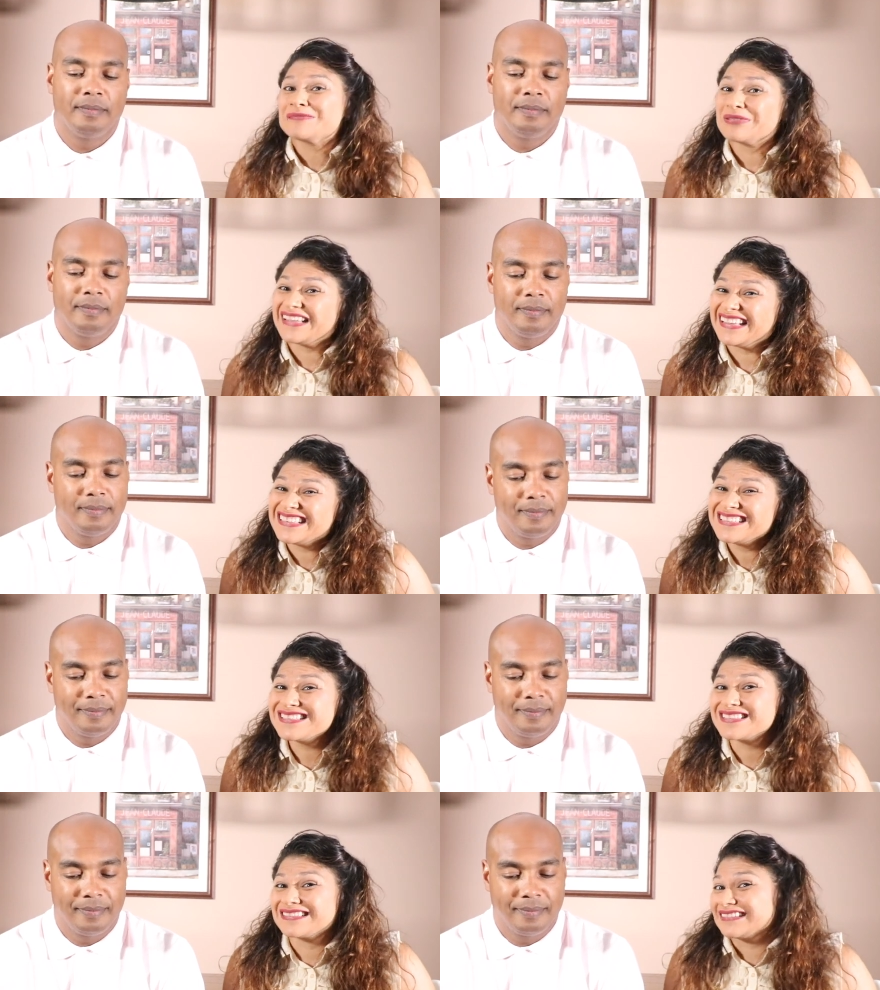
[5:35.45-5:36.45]

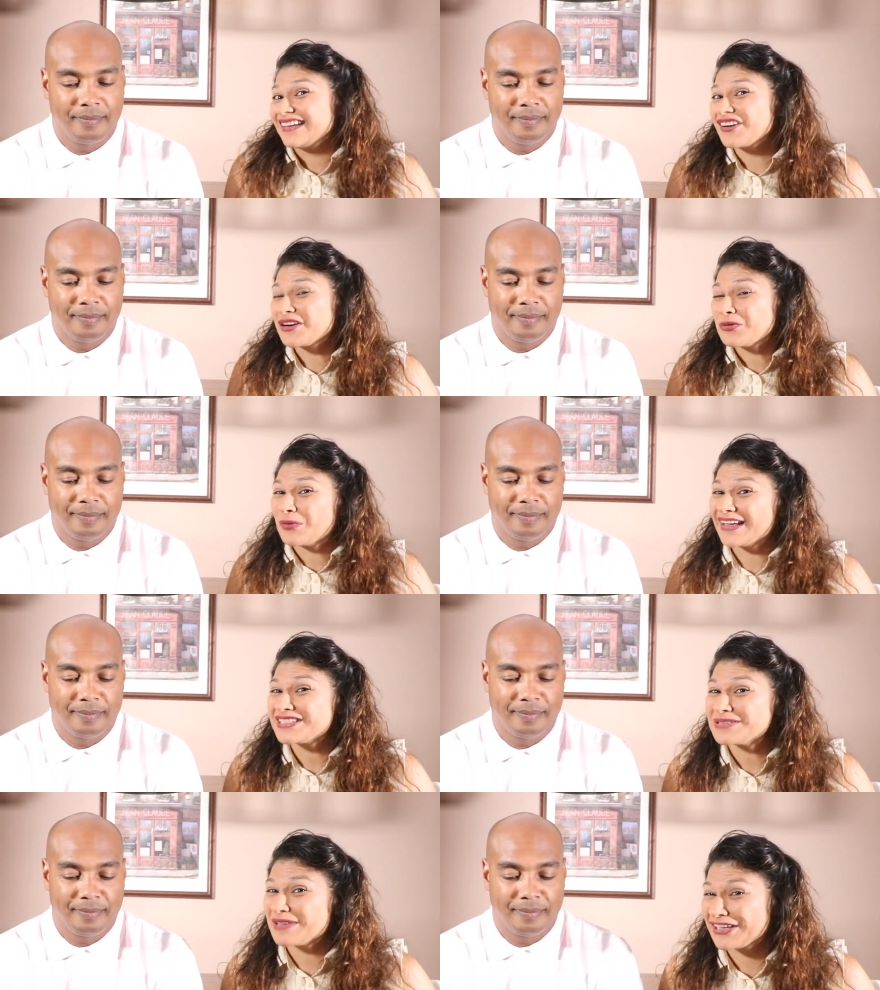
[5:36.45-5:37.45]
Speaker 1: Plans are a
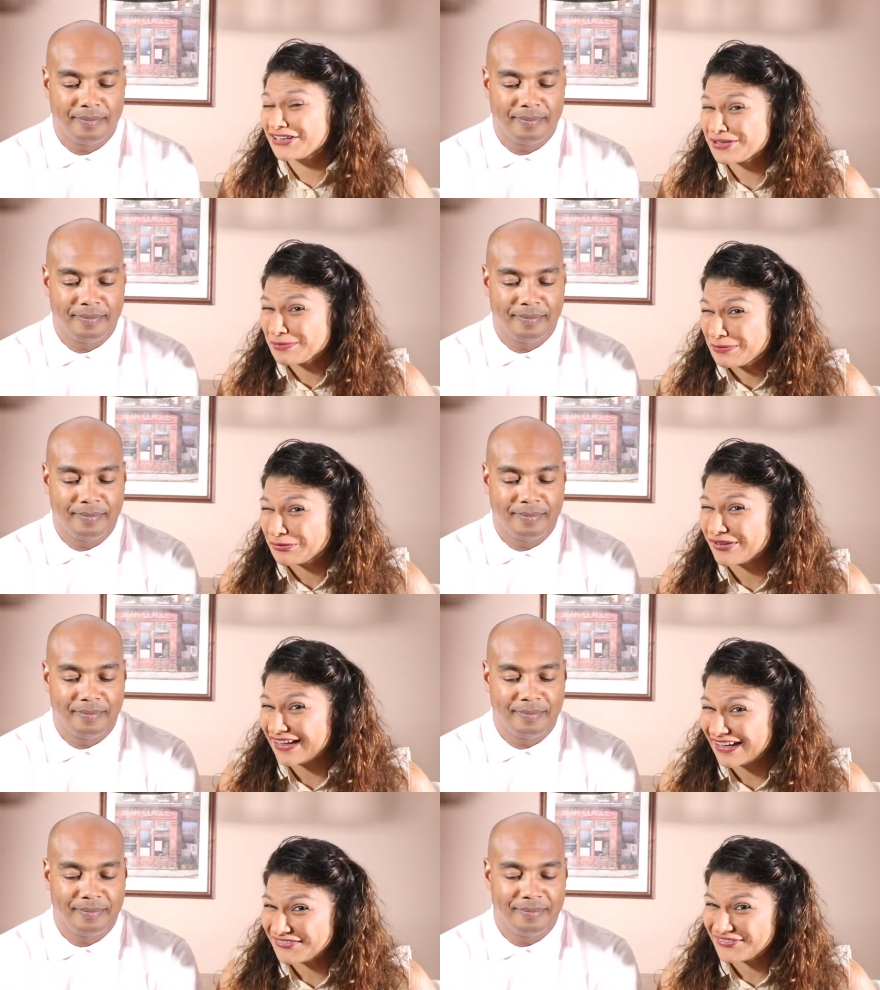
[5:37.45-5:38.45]
way to make other people
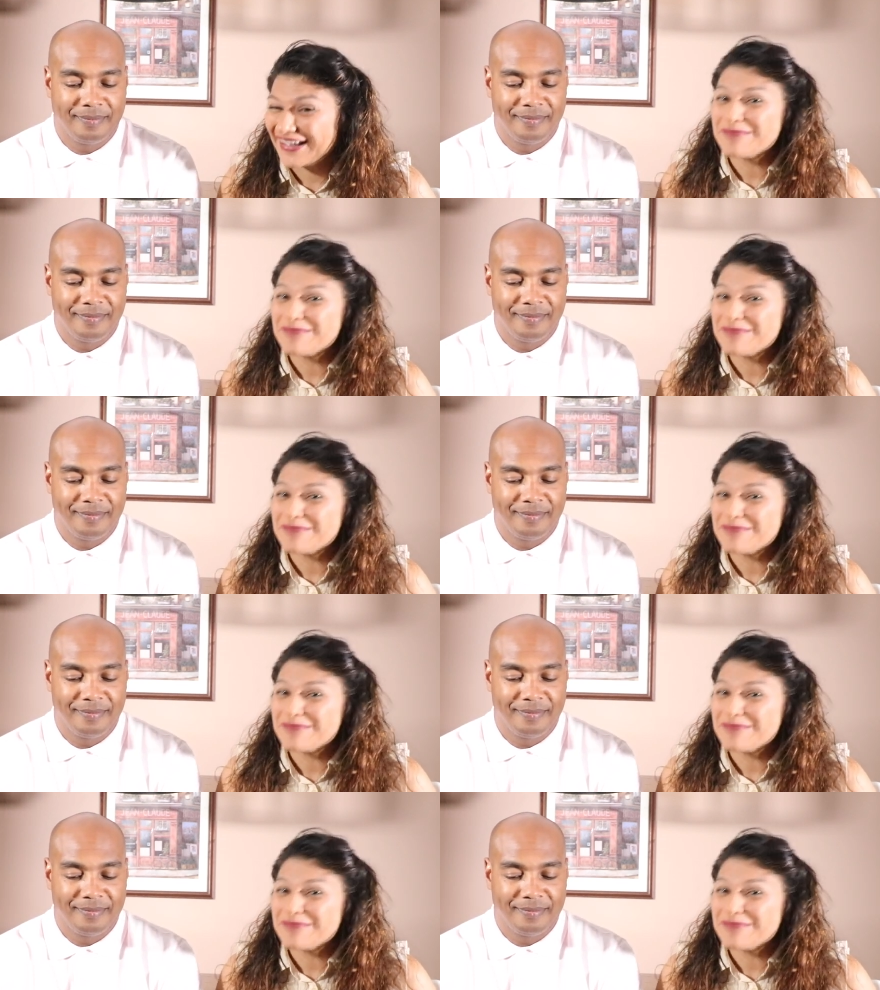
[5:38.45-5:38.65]
laugh.